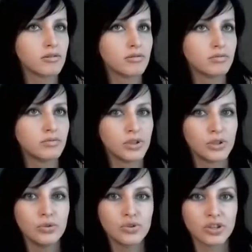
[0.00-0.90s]

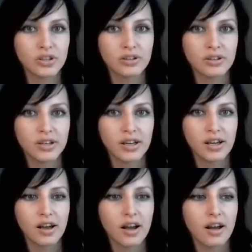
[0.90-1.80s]
delusion
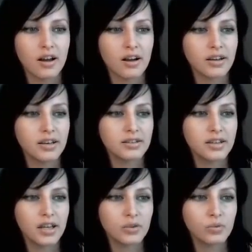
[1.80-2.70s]
is
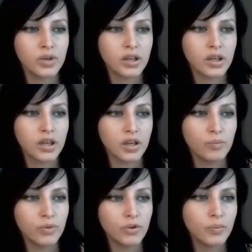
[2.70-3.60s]
that we keep
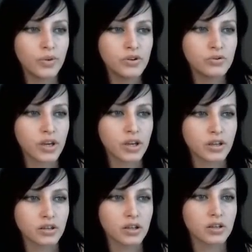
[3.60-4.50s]

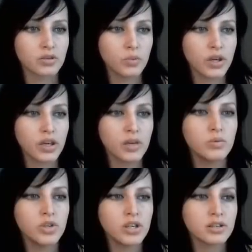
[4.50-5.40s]
perpetuating it. We keep
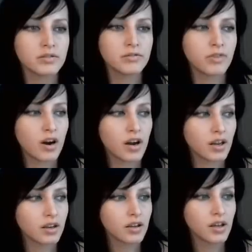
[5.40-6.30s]

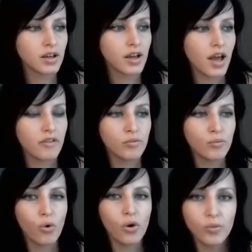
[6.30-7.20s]
justifying having
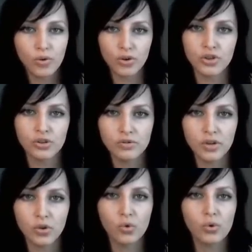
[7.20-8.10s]
more and more children
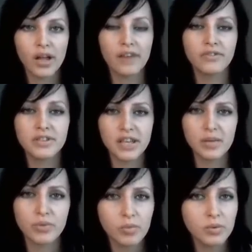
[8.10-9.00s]
who will have the same
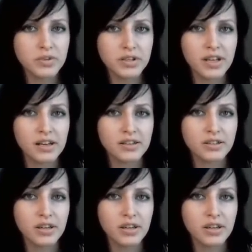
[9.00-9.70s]
problems as us.